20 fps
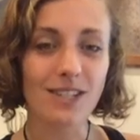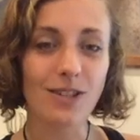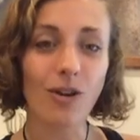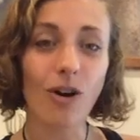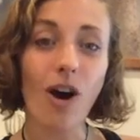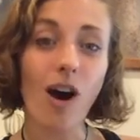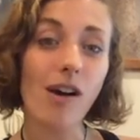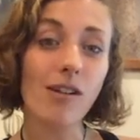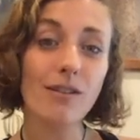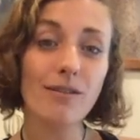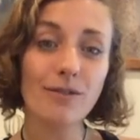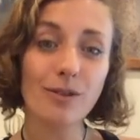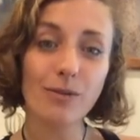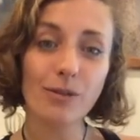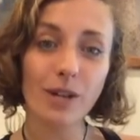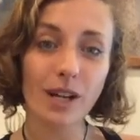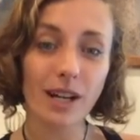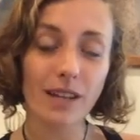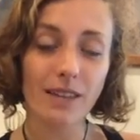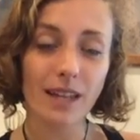So all of the
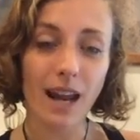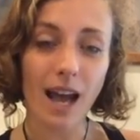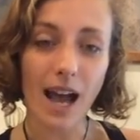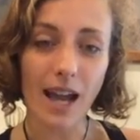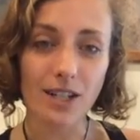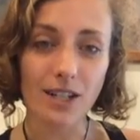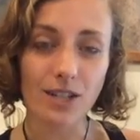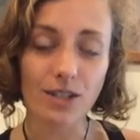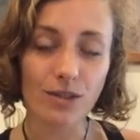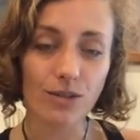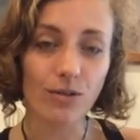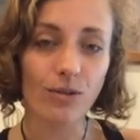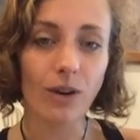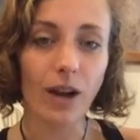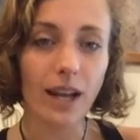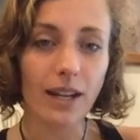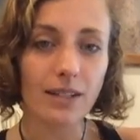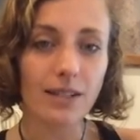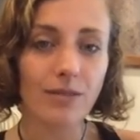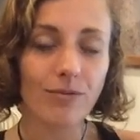work that I do
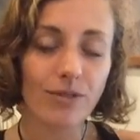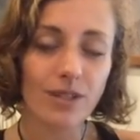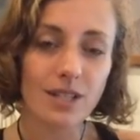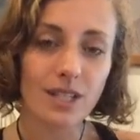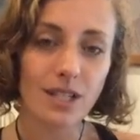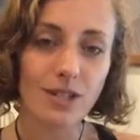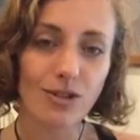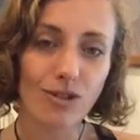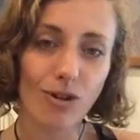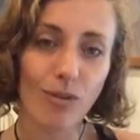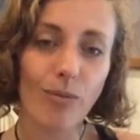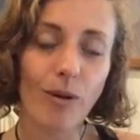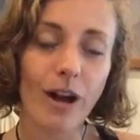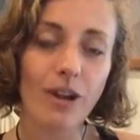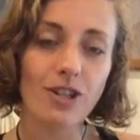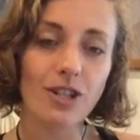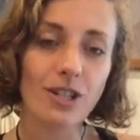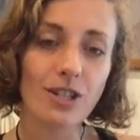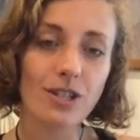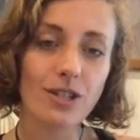and different sea turtle
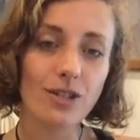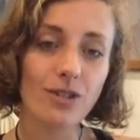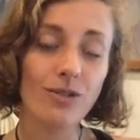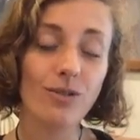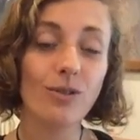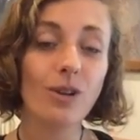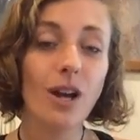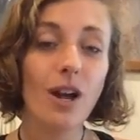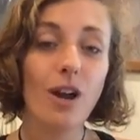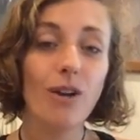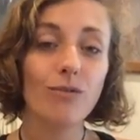projects do